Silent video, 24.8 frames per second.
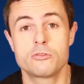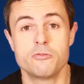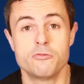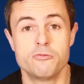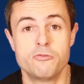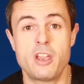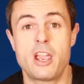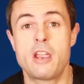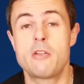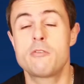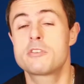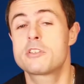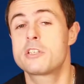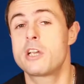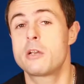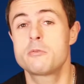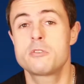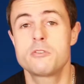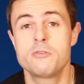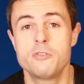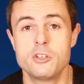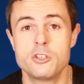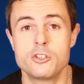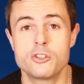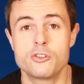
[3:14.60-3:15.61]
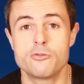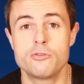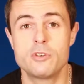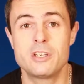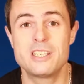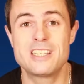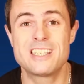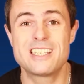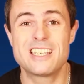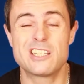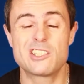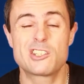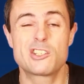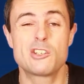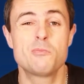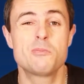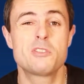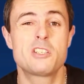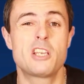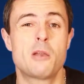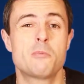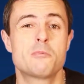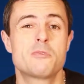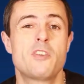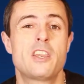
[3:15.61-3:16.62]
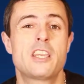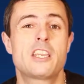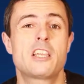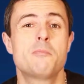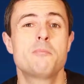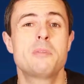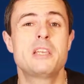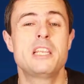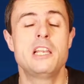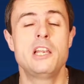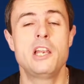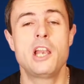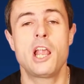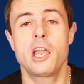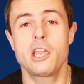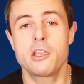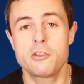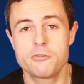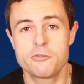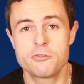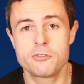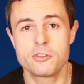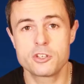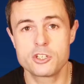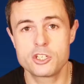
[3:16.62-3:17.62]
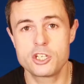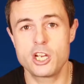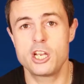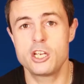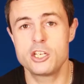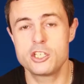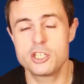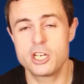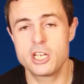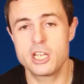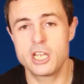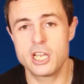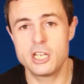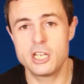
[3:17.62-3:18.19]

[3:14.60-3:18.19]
various types of injuries, and sometimes they can be life-changing